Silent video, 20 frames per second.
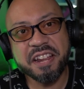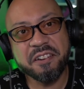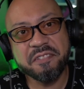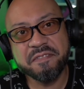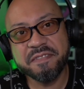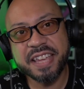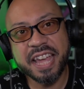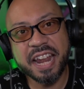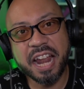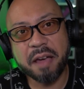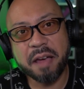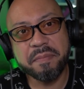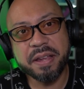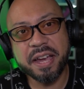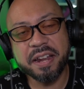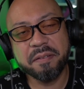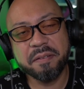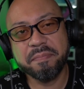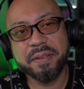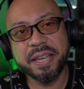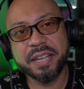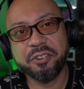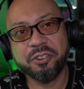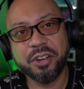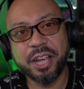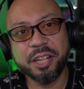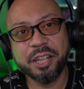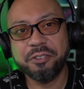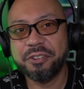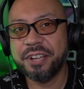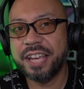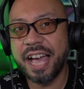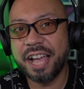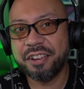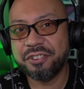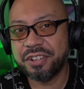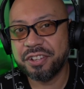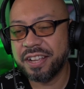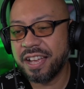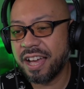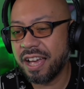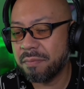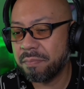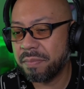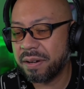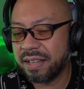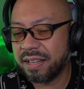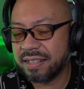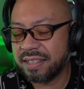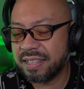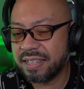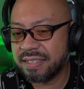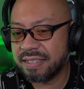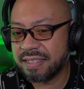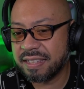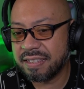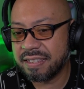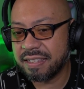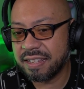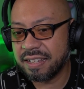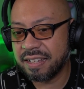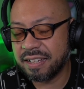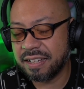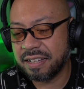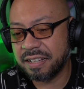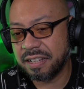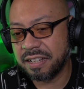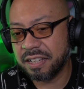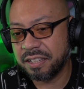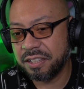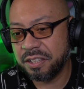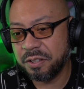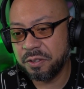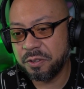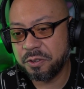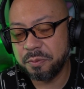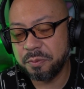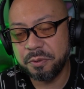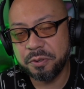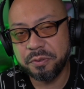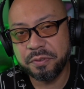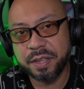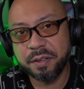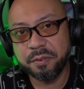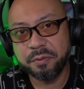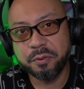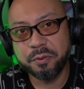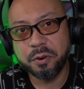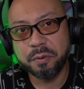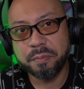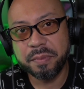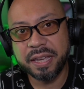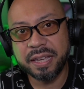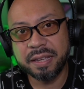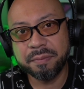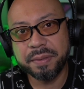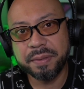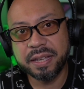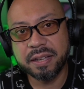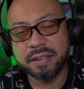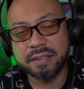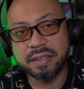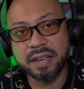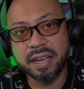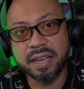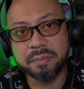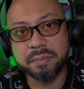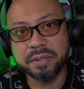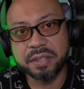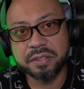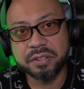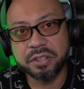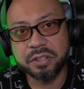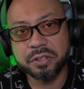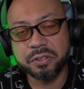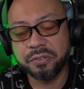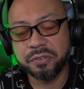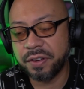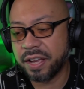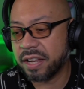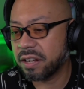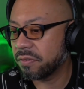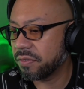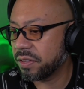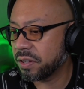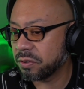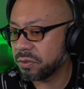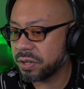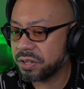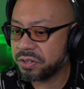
know, again, I'm not a big trailer reaction guy, but this is a huge movie for me because I am such a huge fan of the